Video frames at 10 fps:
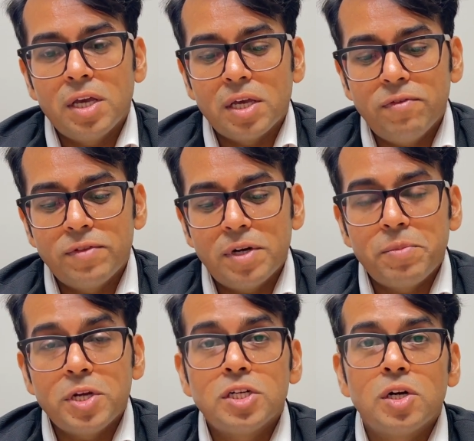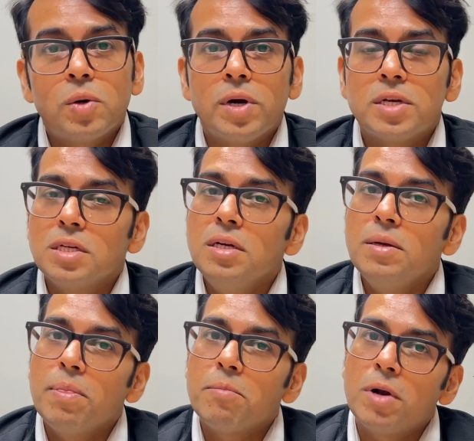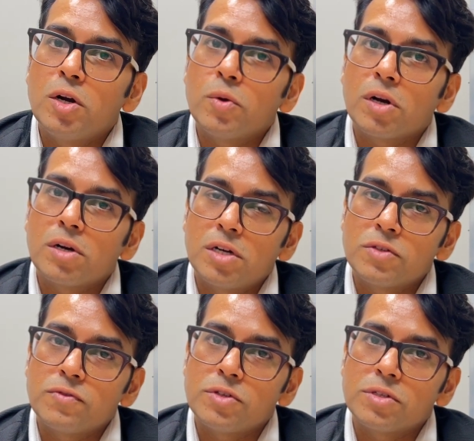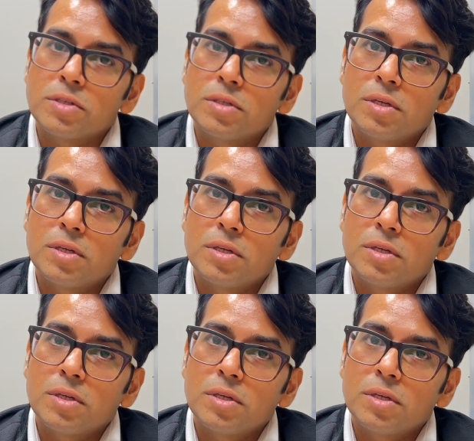if that patient requires a blood transfusion.